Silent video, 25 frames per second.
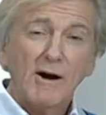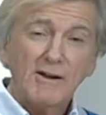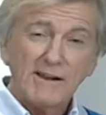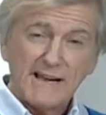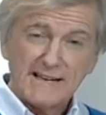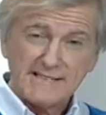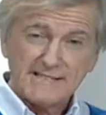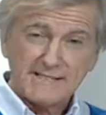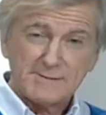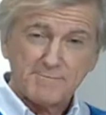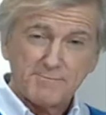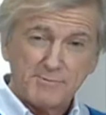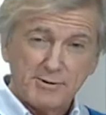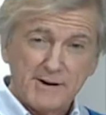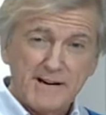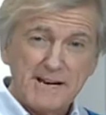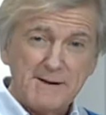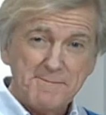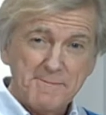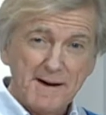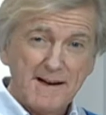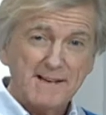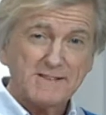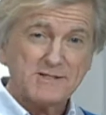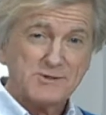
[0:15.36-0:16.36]
it's pretty
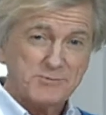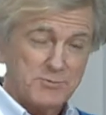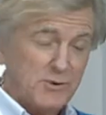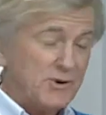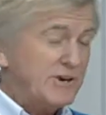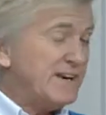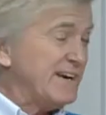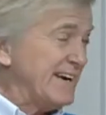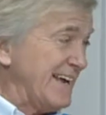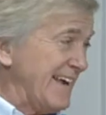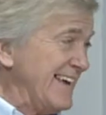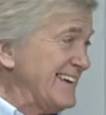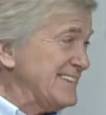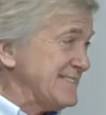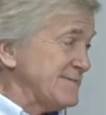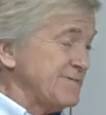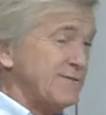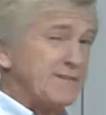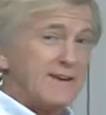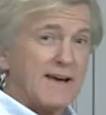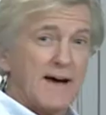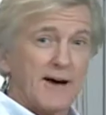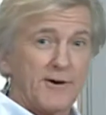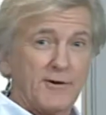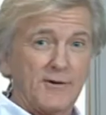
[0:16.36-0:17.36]
much what it is,
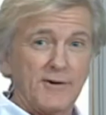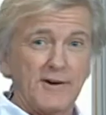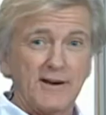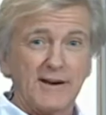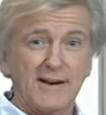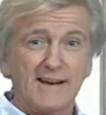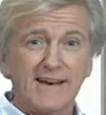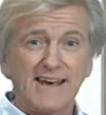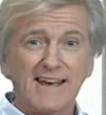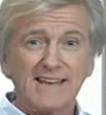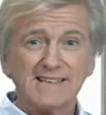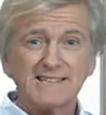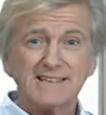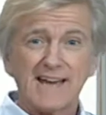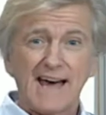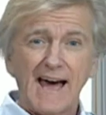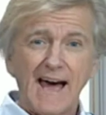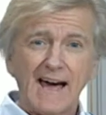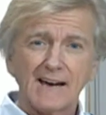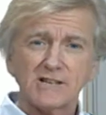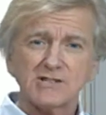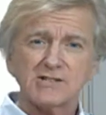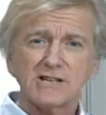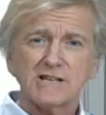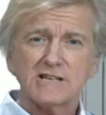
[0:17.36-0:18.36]
Fiona. It's
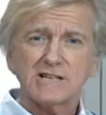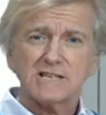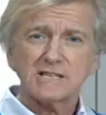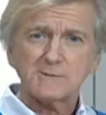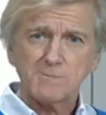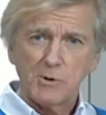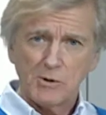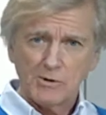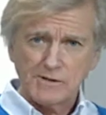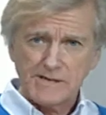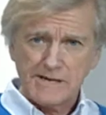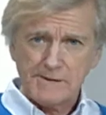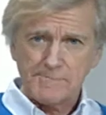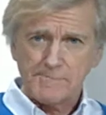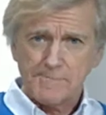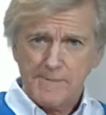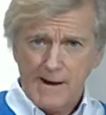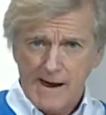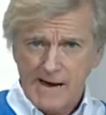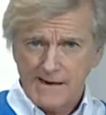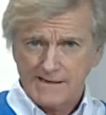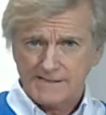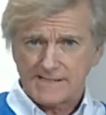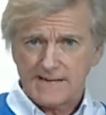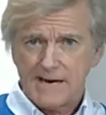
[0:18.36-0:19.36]
actually the Spalding
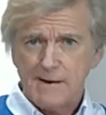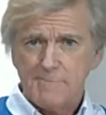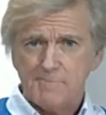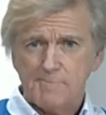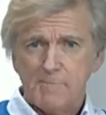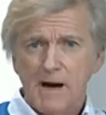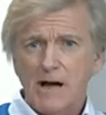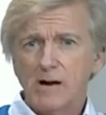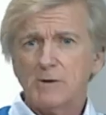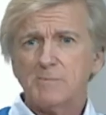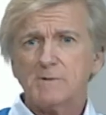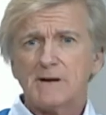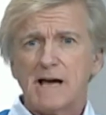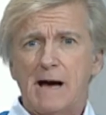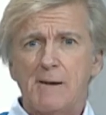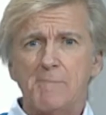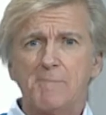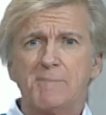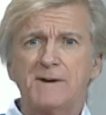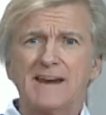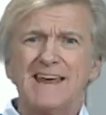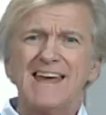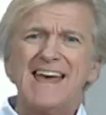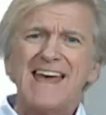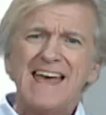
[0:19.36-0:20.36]
Plant and Bulb
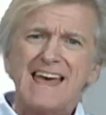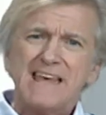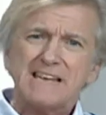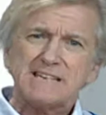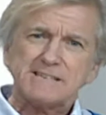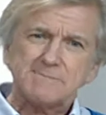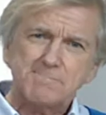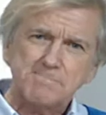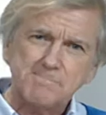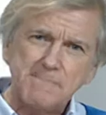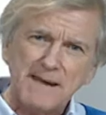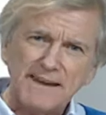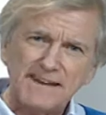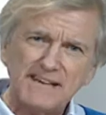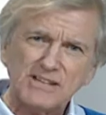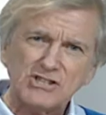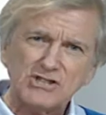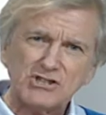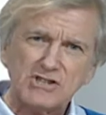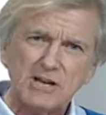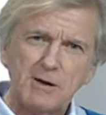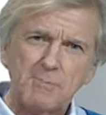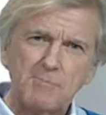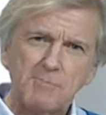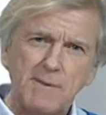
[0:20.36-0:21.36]
Company's
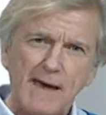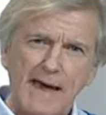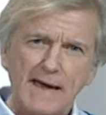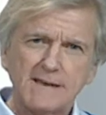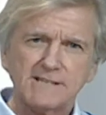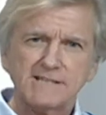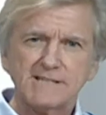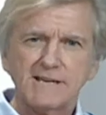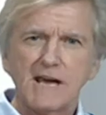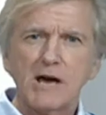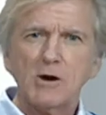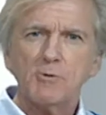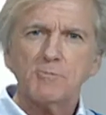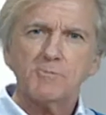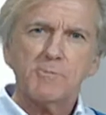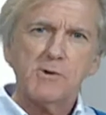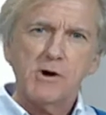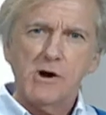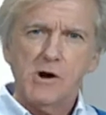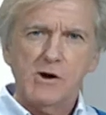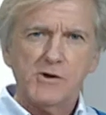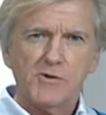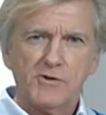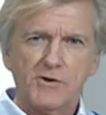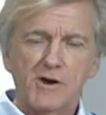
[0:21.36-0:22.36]
miniature patio
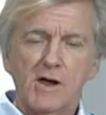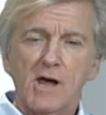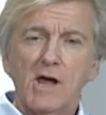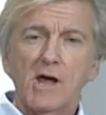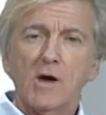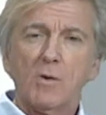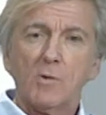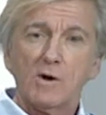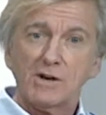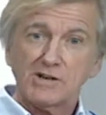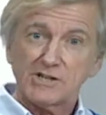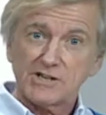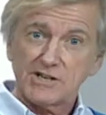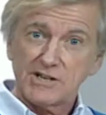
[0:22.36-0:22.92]
pond, which